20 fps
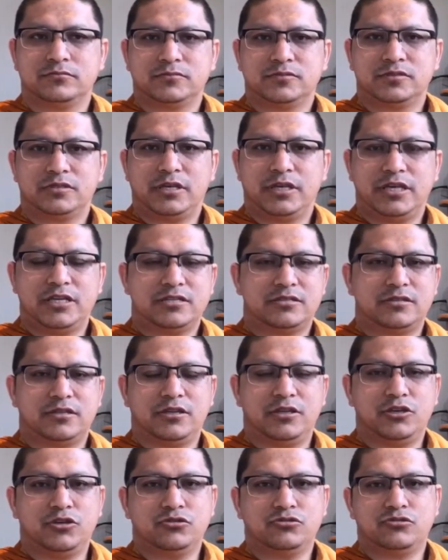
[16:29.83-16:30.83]

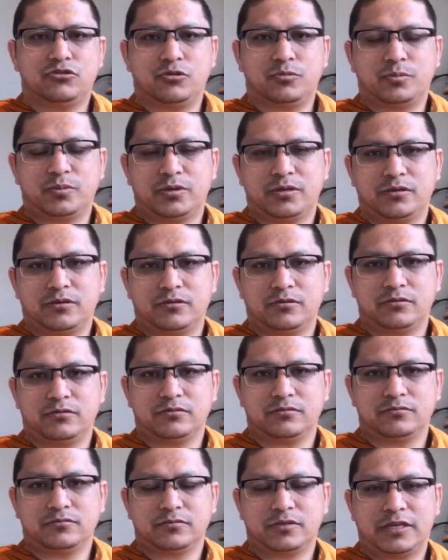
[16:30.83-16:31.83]
Eastern Europe
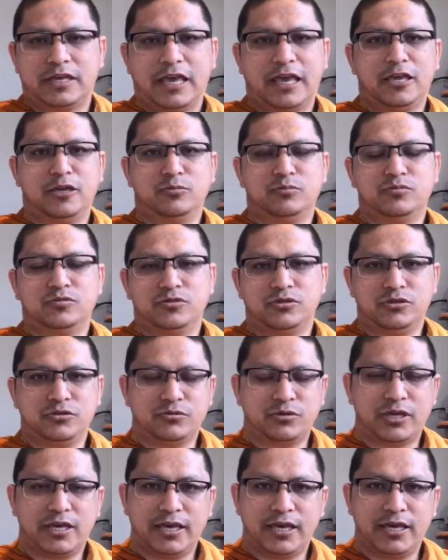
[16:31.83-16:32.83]
came to
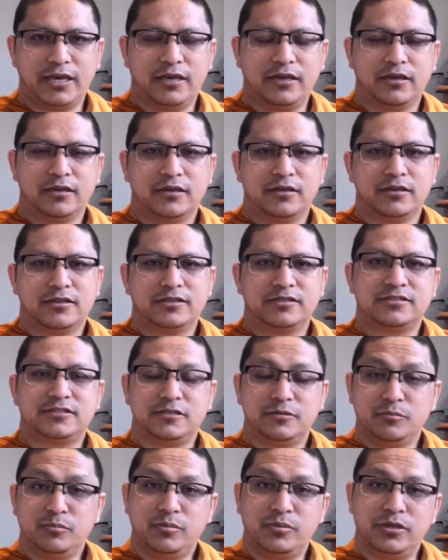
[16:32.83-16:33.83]
UK
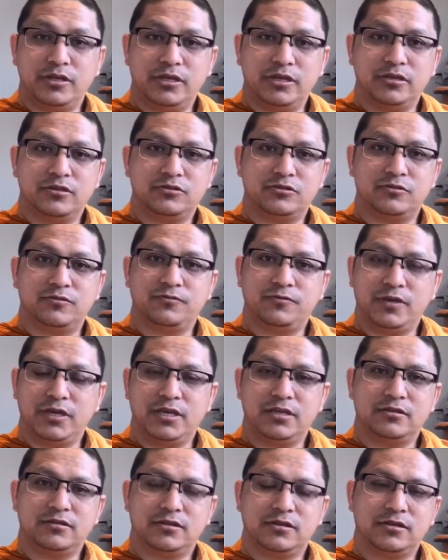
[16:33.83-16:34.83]
simply to
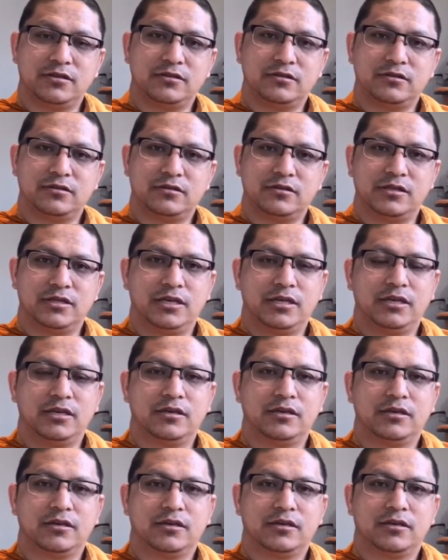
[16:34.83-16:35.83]
feed
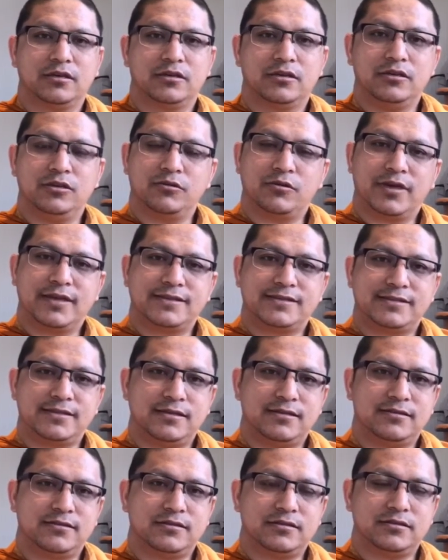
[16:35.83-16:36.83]
the UK
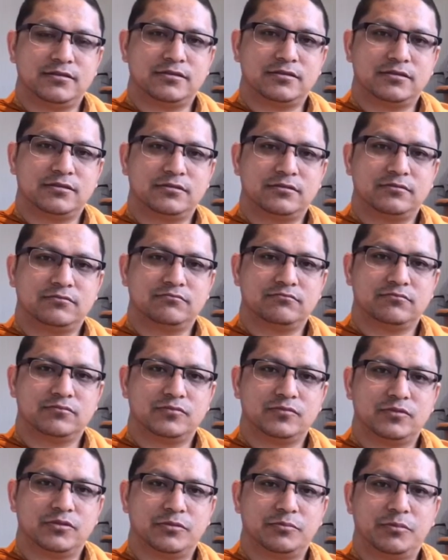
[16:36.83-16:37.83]
citizens,
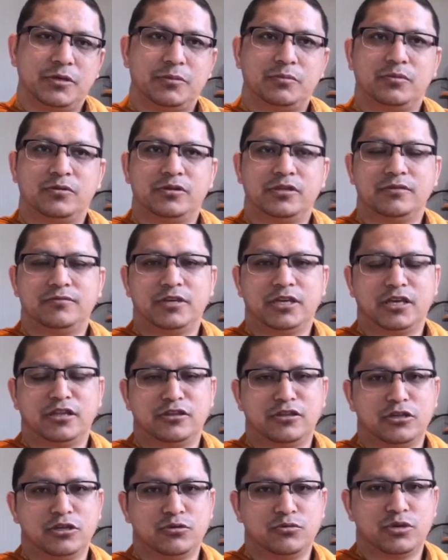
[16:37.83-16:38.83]
the people living in
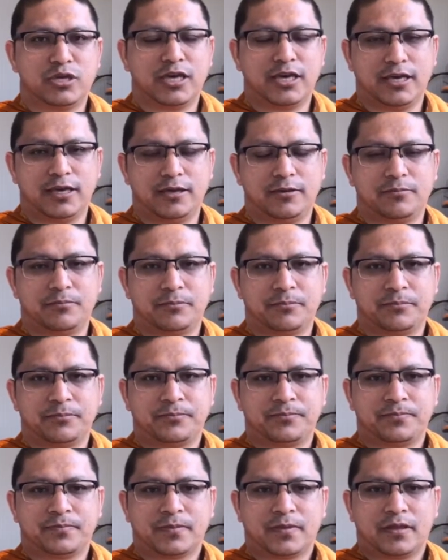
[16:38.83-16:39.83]
the
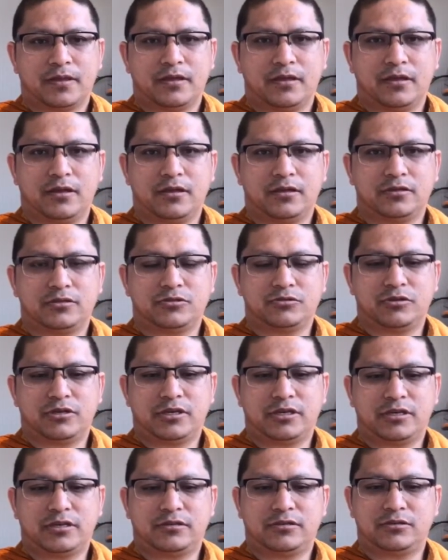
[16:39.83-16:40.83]
UK,
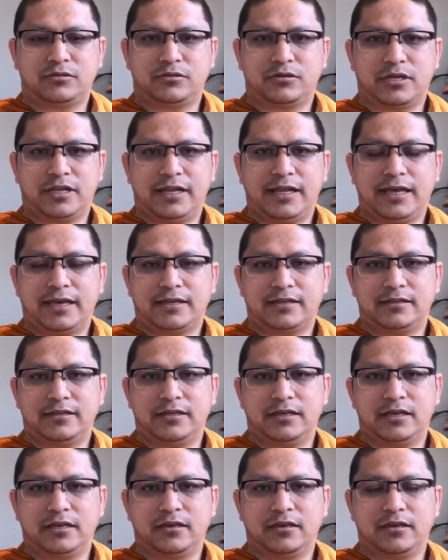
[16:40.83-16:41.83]
to collect
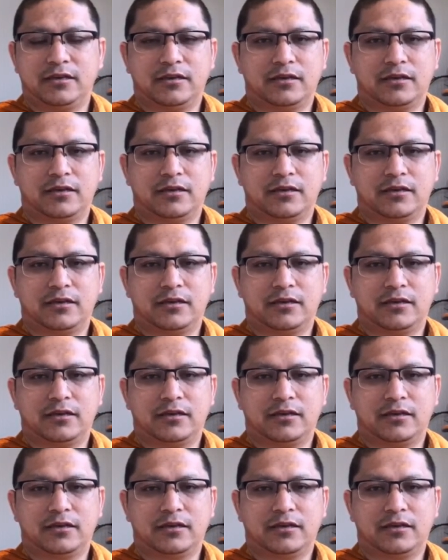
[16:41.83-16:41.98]
the